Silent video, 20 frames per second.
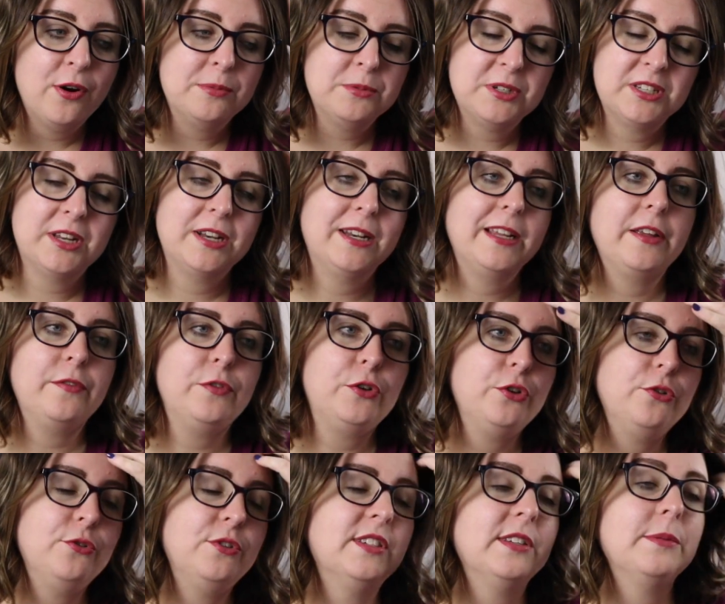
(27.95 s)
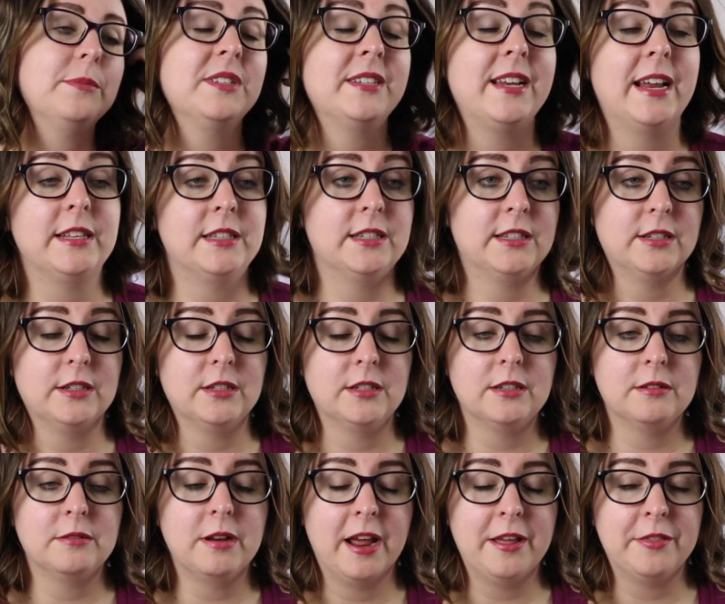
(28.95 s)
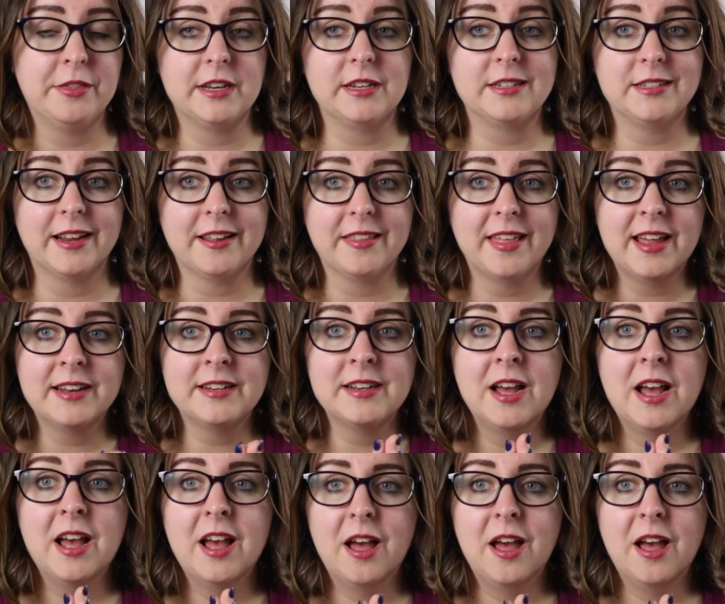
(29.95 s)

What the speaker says: I'm just going to give you some stats and things like that